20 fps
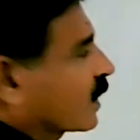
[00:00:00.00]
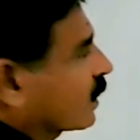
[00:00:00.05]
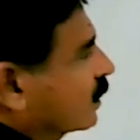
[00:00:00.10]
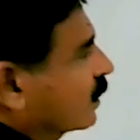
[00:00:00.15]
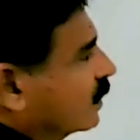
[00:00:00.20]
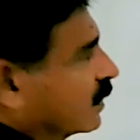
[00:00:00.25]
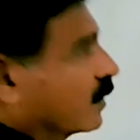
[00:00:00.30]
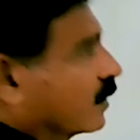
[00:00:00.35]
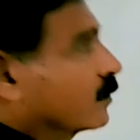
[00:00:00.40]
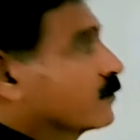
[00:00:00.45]

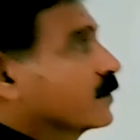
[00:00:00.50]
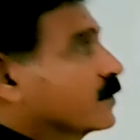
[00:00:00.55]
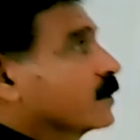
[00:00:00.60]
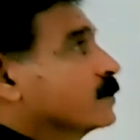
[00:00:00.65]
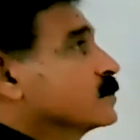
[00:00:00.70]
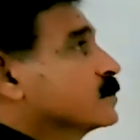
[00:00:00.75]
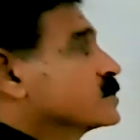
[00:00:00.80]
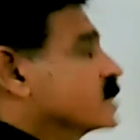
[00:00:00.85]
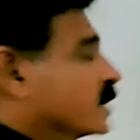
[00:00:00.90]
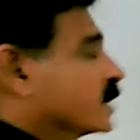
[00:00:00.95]
And now if you're
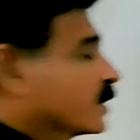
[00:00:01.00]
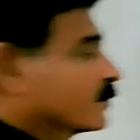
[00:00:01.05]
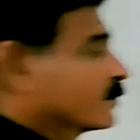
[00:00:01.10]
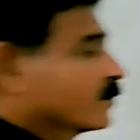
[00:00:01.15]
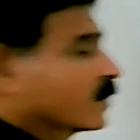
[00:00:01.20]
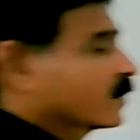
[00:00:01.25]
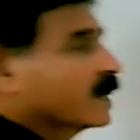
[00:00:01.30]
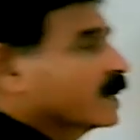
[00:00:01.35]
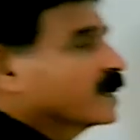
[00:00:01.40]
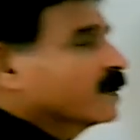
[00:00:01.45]
using it for
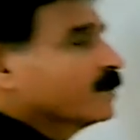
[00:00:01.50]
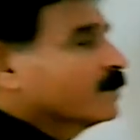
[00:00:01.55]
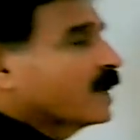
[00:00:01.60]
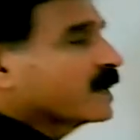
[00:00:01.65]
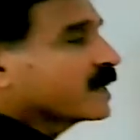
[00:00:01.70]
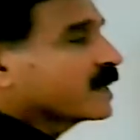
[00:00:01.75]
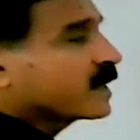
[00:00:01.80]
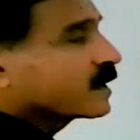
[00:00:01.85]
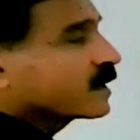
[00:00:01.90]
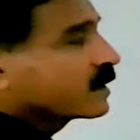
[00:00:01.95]

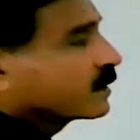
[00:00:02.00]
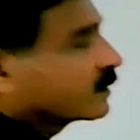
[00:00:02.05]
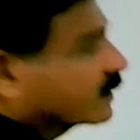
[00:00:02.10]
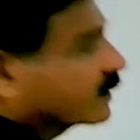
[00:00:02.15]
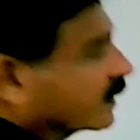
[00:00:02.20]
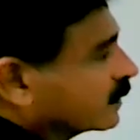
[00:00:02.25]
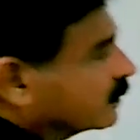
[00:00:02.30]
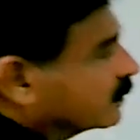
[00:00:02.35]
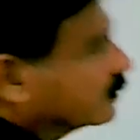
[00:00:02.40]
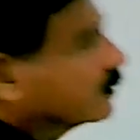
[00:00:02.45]
adiabatic,
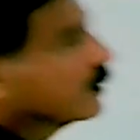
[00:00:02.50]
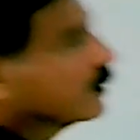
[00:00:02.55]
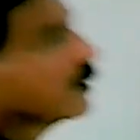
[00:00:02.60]
then